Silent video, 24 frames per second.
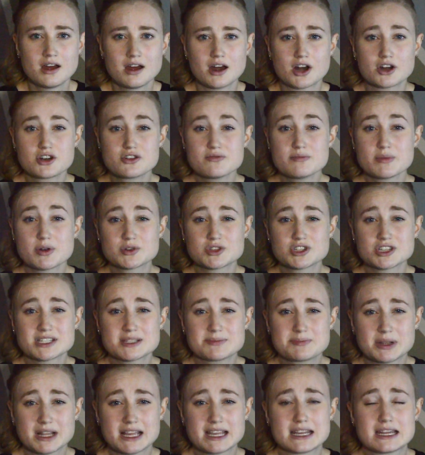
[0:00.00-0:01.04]
Our emotions
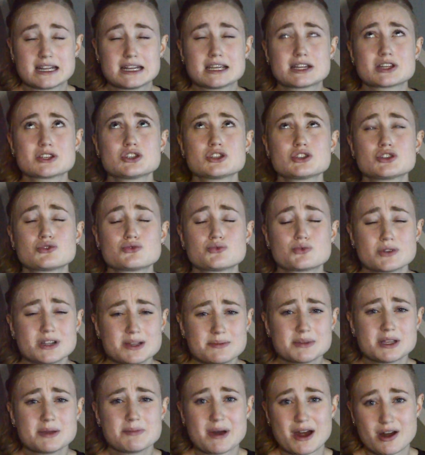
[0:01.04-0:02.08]
play an
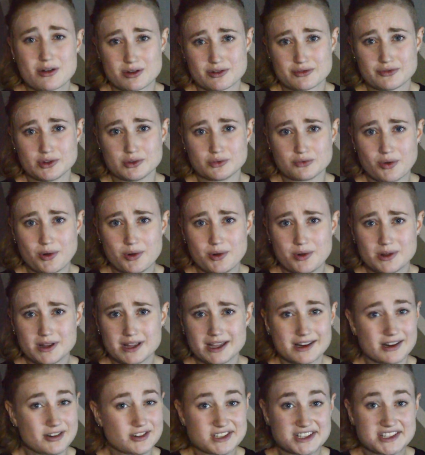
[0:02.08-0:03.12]
extremely powerful role
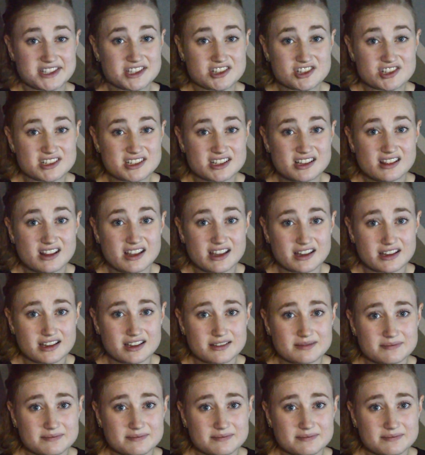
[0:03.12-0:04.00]
in our decision to click.